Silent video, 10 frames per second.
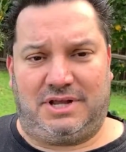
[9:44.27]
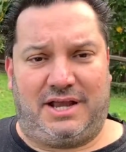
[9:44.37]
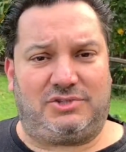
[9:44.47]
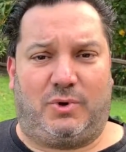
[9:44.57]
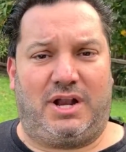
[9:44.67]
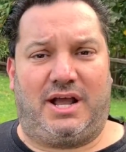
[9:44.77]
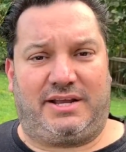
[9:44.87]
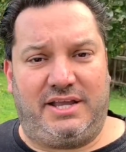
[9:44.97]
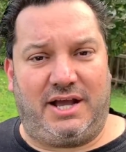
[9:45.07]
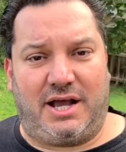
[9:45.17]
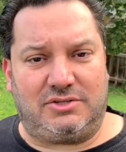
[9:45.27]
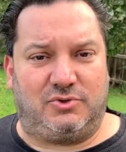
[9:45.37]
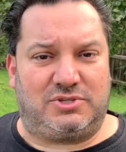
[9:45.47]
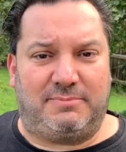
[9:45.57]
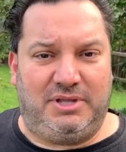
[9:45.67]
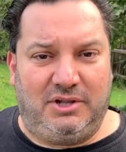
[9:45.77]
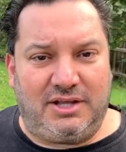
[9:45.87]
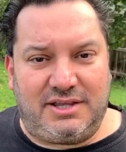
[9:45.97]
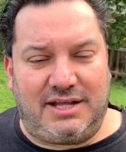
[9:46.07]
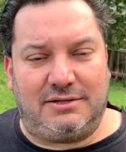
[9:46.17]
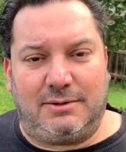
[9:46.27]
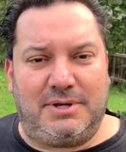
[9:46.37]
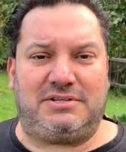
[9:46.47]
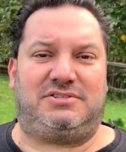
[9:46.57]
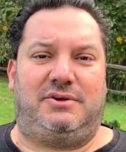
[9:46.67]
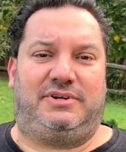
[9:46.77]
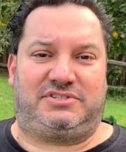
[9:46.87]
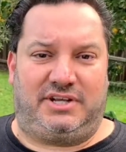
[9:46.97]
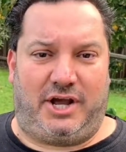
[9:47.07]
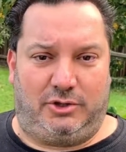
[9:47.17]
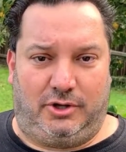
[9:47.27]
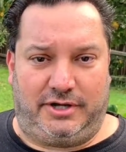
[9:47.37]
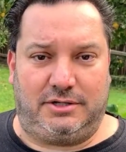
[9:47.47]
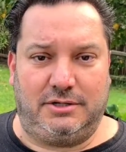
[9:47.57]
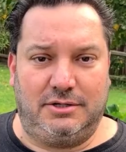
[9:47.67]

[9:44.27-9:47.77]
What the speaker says: S1R Kick-Ass or something like that? I mean, seriously, Olight.